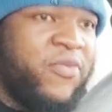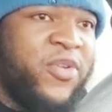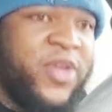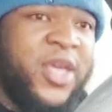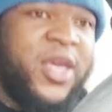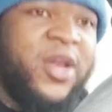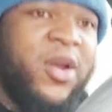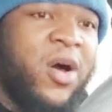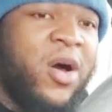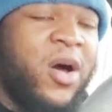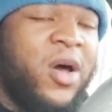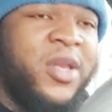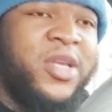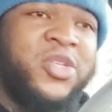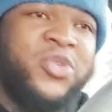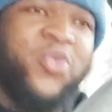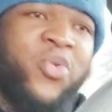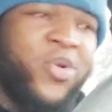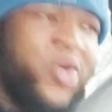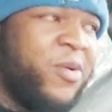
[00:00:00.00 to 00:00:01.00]
forget all
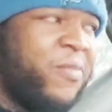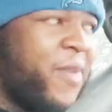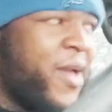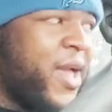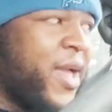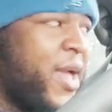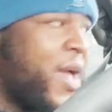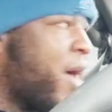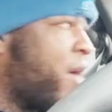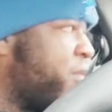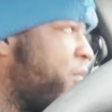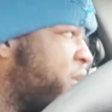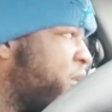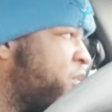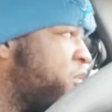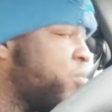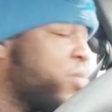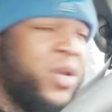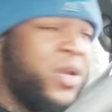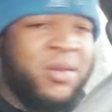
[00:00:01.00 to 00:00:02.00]
this quarterback out or
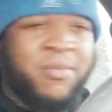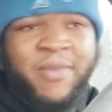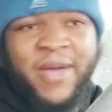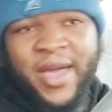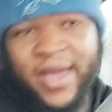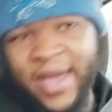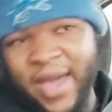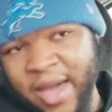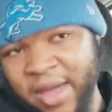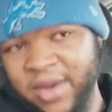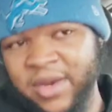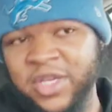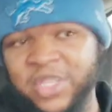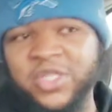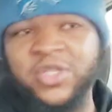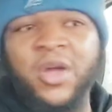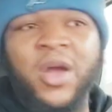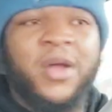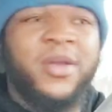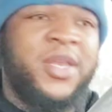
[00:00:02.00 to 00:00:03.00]
this running back out or
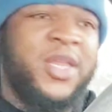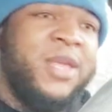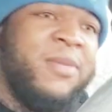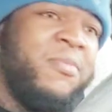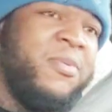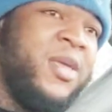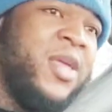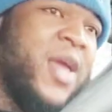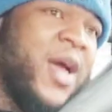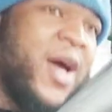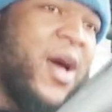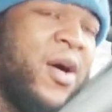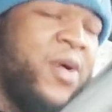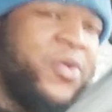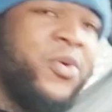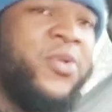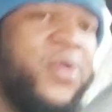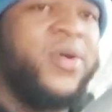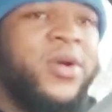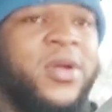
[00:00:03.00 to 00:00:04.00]
this star DB
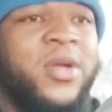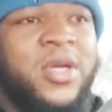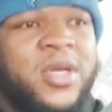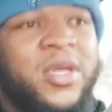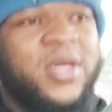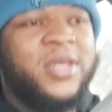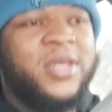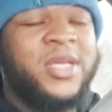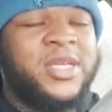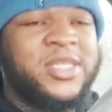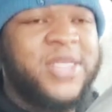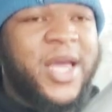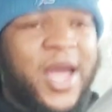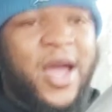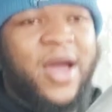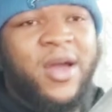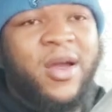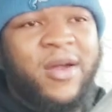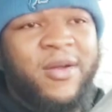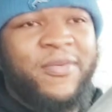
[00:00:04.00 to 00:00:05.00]
out or this
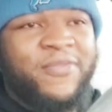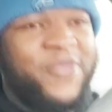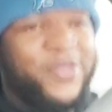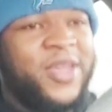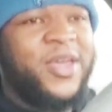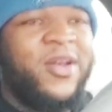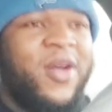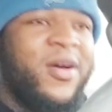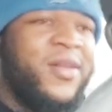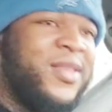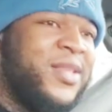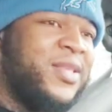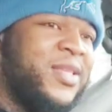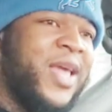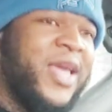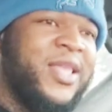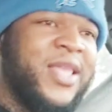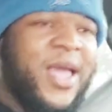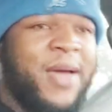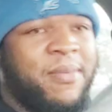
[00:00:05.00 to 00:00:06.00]
guy hurt. Forget all.
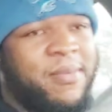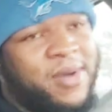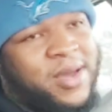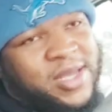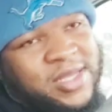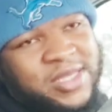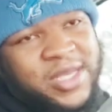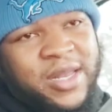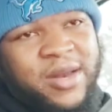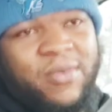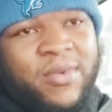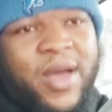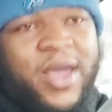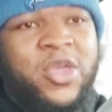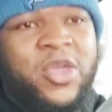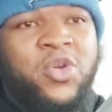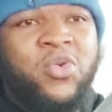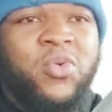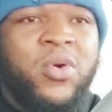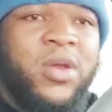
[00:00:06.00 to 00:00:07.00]
Take that mindset away.
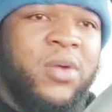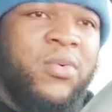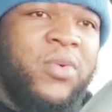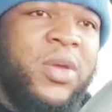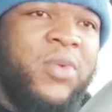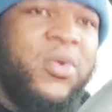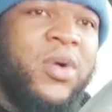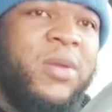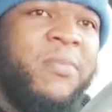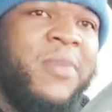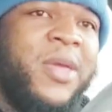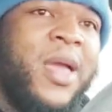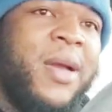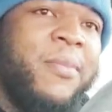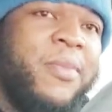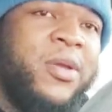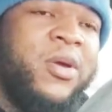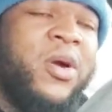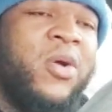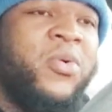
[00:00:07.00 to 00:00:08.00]
You want to. We want to be
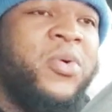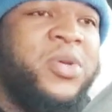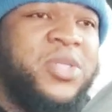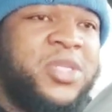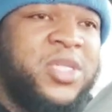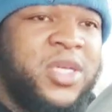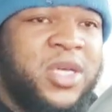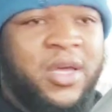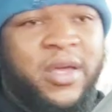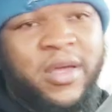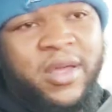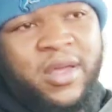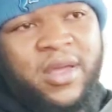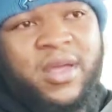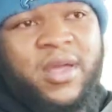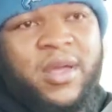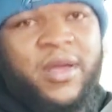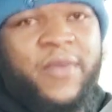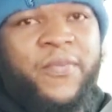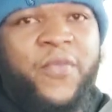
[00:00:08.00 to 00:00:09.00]
able to go into
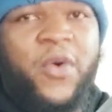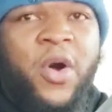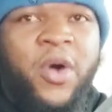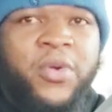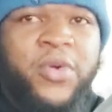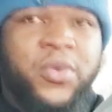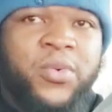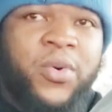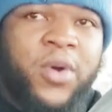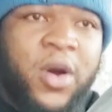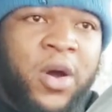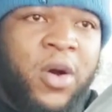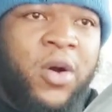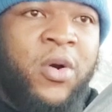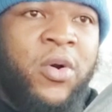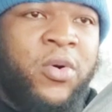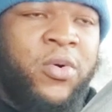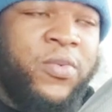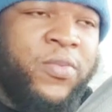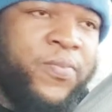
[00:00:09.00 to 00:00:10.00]
on the
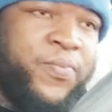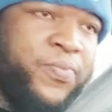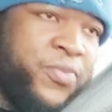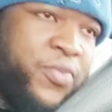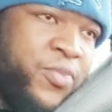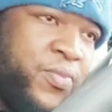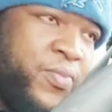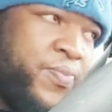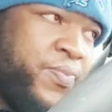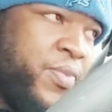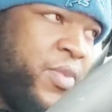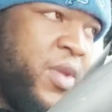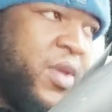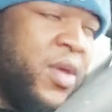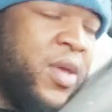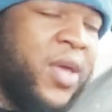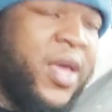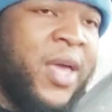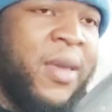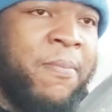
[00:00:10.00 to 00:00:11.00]
road
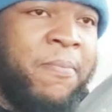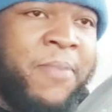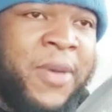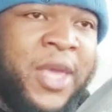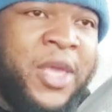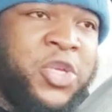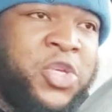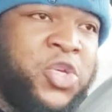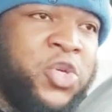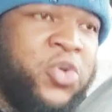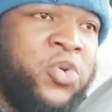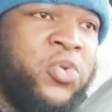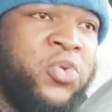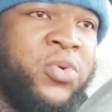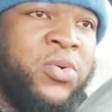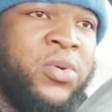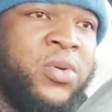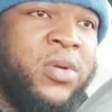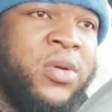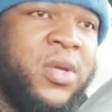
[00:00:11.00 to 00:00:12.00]
and beat
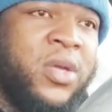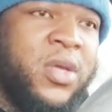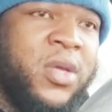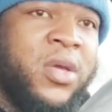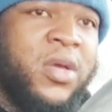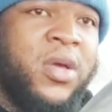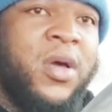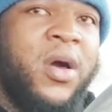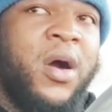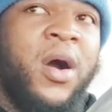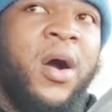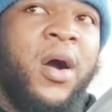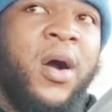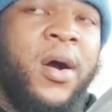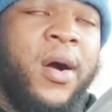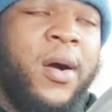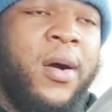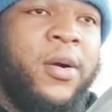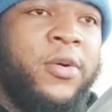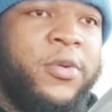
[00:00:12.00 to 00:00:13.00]
you
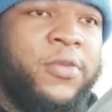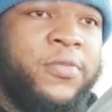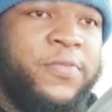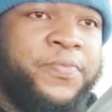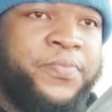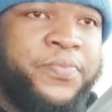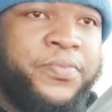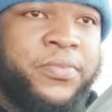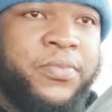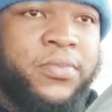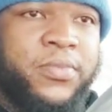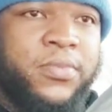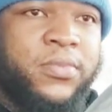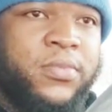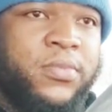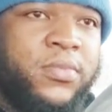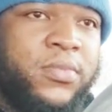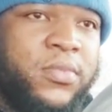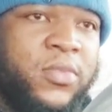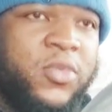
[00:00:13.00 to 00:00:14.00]

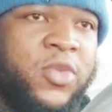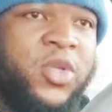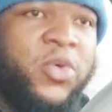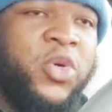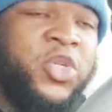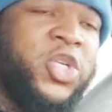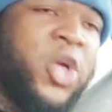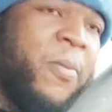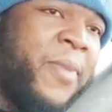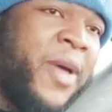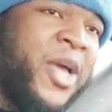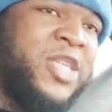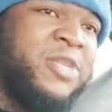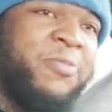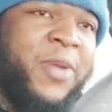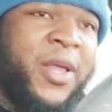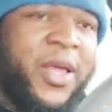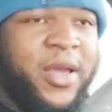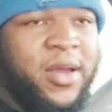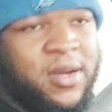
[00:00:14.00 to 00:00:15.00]
um, with your
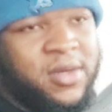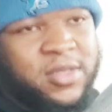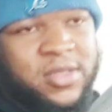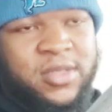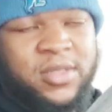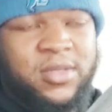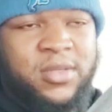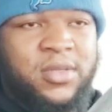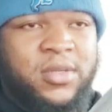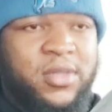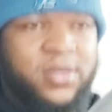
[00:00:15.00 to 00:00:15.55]
best players.